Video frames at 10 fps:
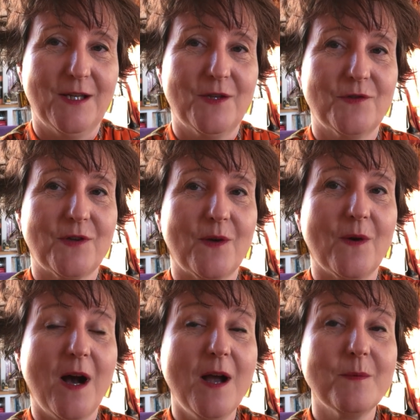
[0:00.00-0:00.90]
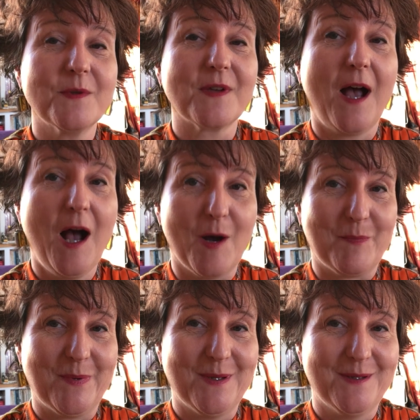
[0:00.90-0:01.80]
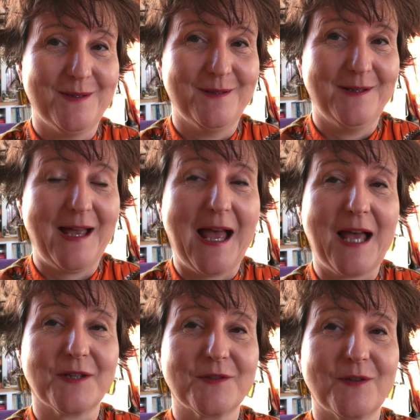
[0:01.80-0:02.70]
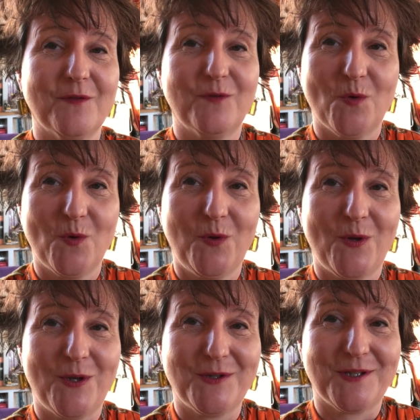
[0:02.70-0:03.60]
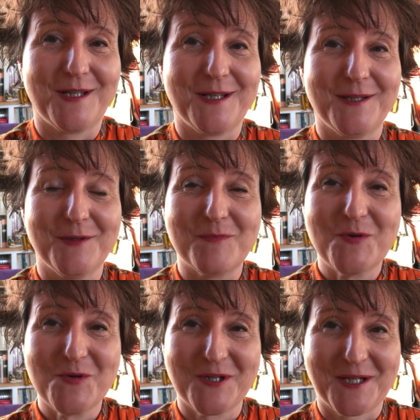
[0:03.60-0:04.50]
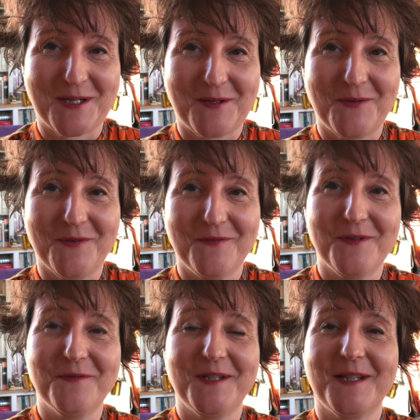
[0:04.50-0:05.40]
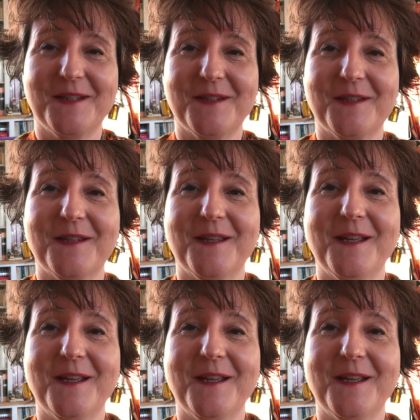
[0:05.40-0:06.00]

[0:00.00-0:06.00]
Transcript: So I was up at 4:30 in the morning on the 15th,